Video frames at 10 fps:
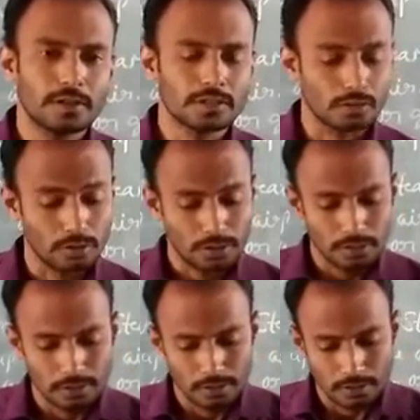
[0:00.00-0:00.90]

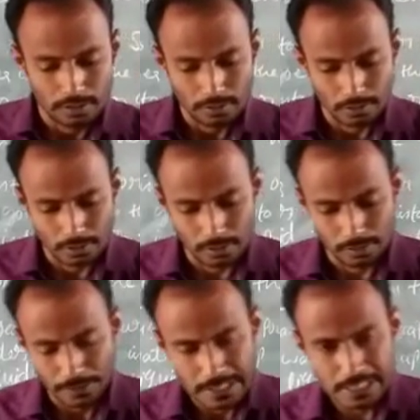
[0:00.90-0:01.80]
So
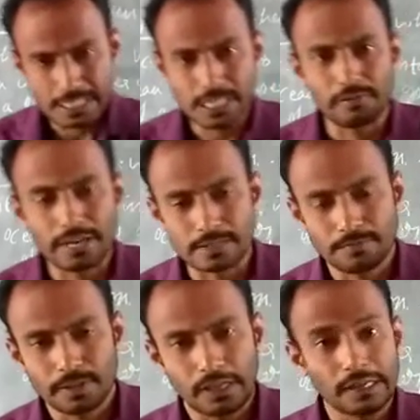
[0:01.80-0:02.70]
the season wise,
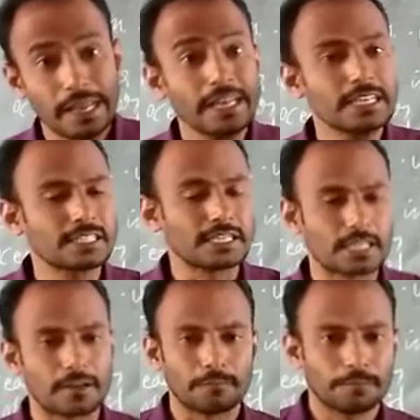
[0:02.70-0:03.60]
rainy
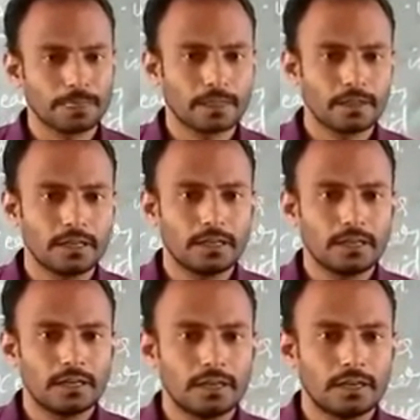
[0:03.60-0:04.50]
season,
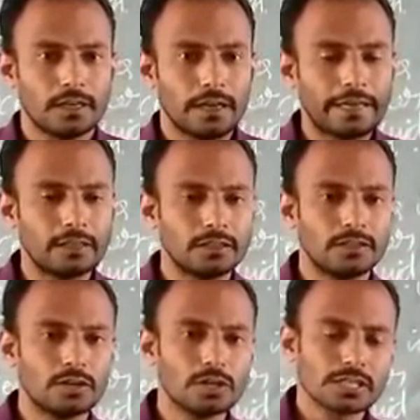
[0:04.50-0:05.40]
in
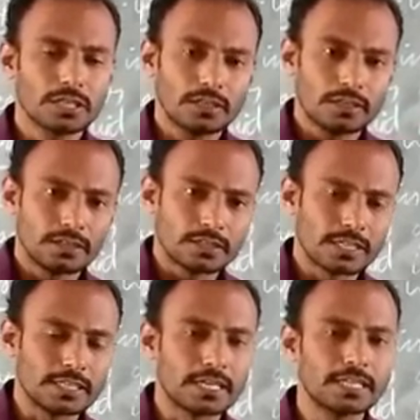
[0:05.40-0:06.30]
those
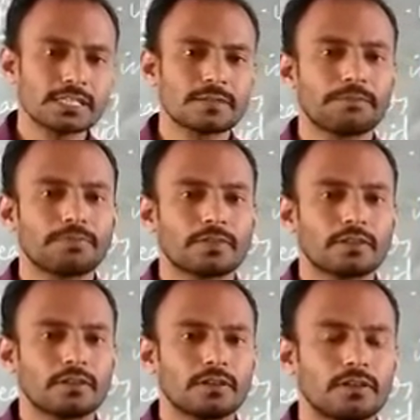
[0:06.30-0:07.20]
seasons
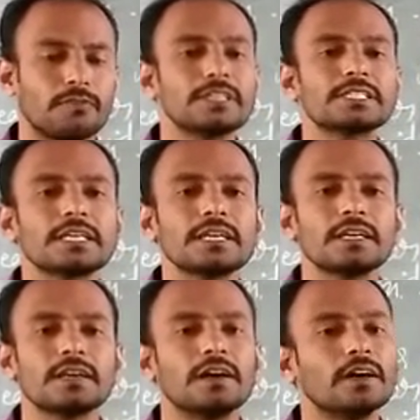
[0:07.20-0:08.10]
we
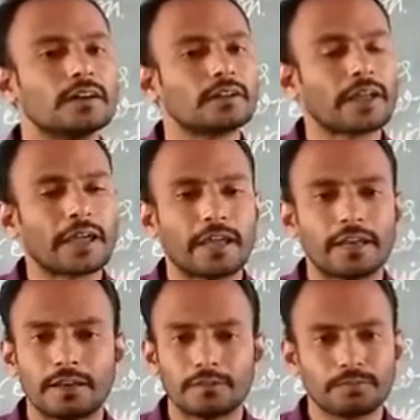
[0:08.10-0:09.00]
see
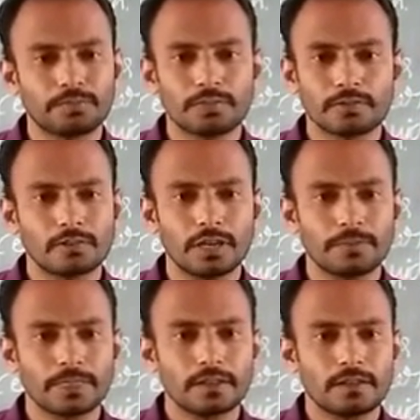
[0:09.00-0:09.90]
rain.
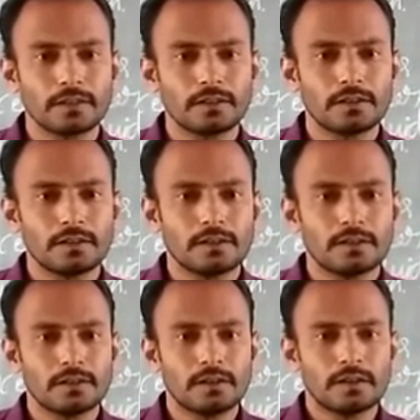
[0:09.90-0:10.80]
Okay.
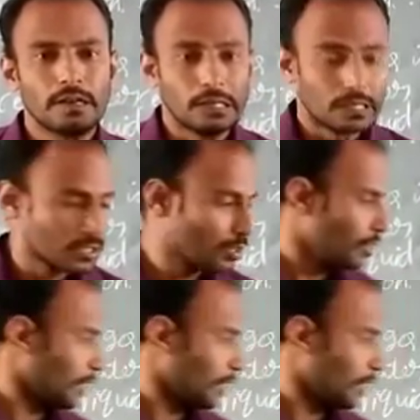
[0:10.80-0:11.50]
So